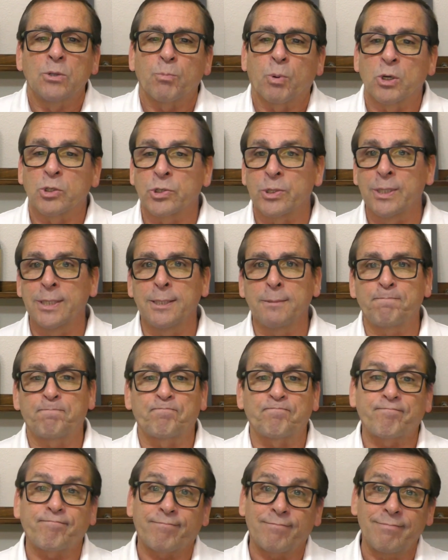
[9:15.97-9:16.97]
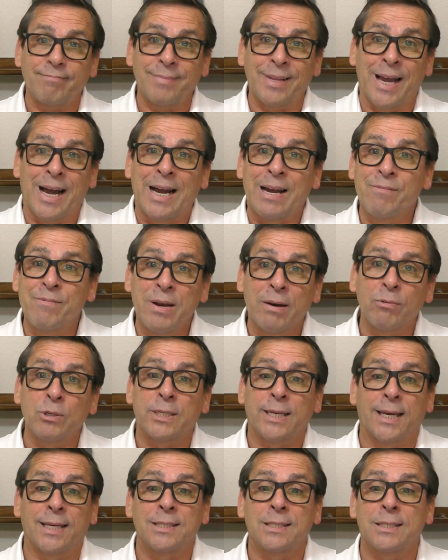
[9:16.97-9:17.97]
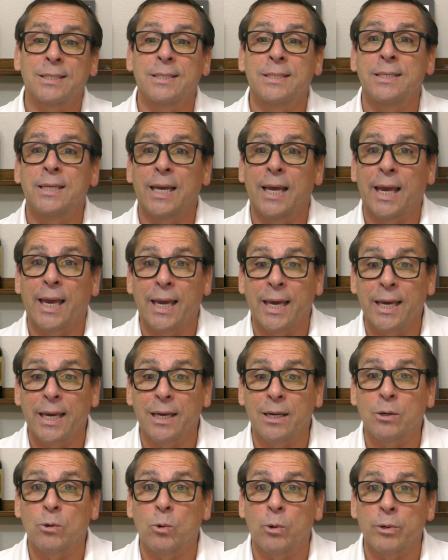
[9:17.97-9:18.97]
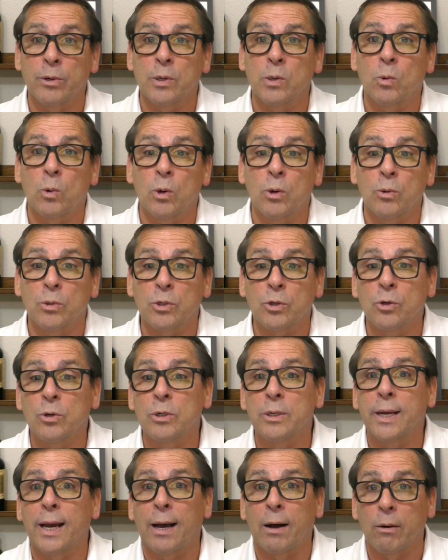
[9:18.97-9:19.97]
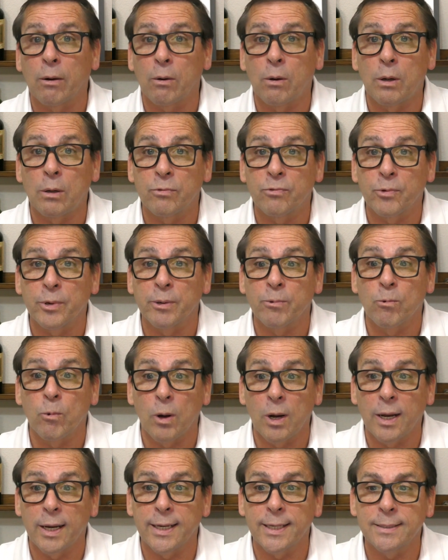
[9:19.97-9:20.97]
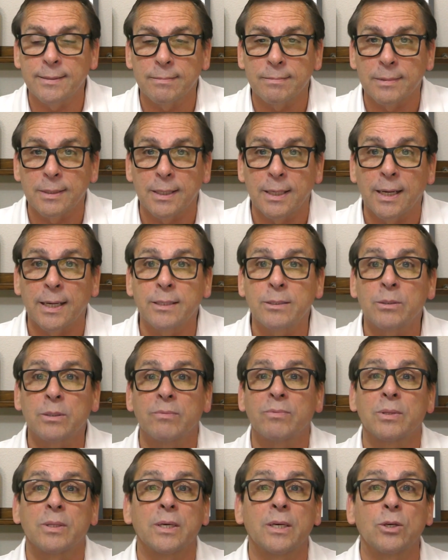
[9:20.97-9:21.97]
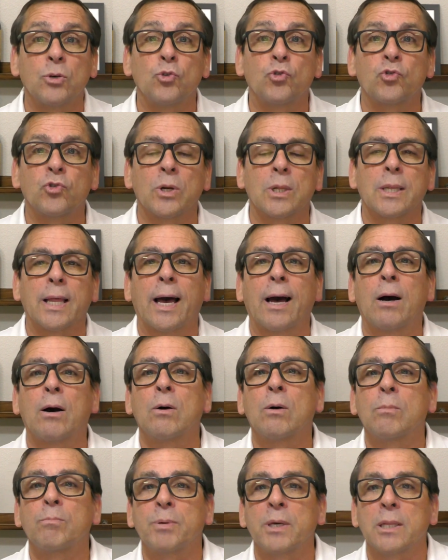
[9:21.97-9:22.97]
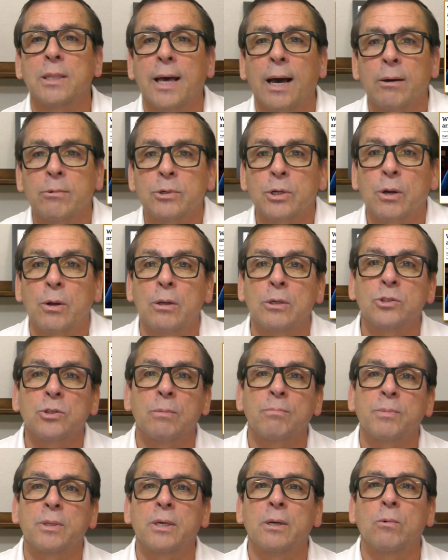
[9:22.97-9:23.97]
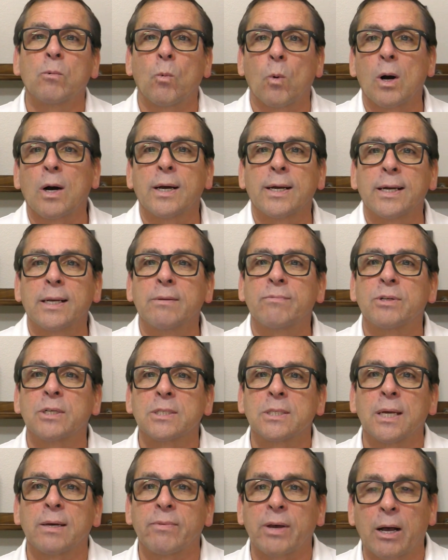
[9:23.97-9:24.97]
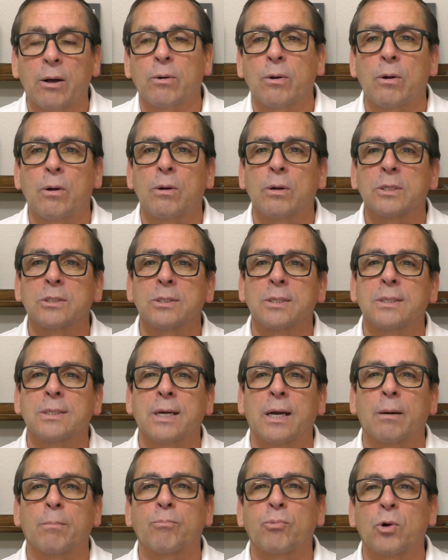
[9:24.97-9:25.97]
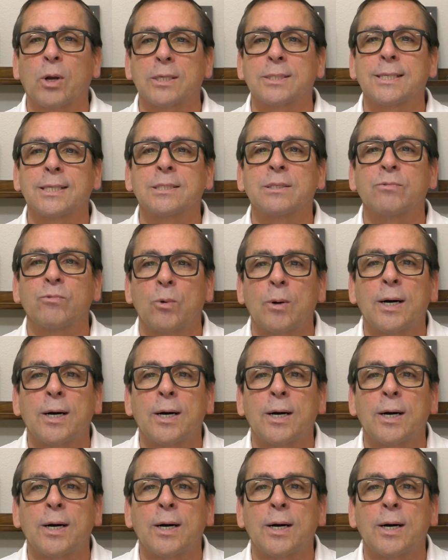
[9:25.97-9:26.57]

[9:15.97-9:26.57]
Personally, I have never tasted a quote-unquote good alcohol-free wine. I don't even think you should be allowed to call something wine if it doesn't have alcohol, because the entire process of